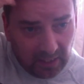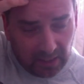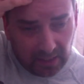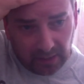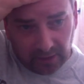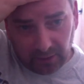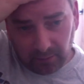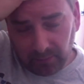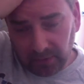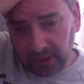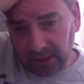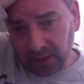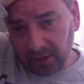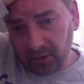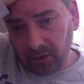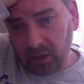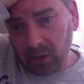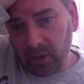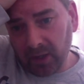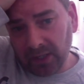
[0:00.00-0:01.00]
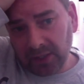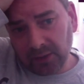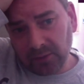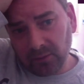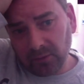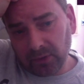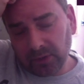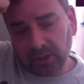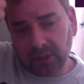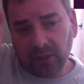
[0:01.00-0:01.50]
and AmigaOS
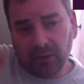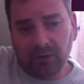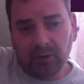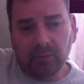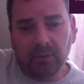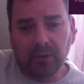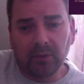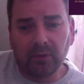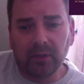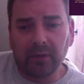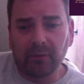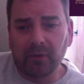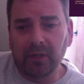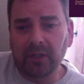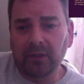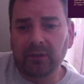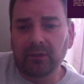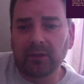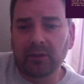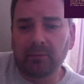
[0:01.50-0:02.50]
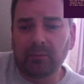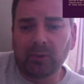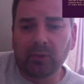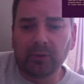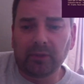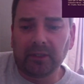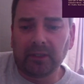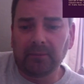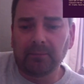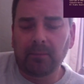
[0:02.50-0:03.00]
was going to be rewritten to
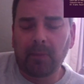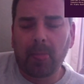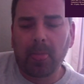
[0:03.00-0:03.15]
support it.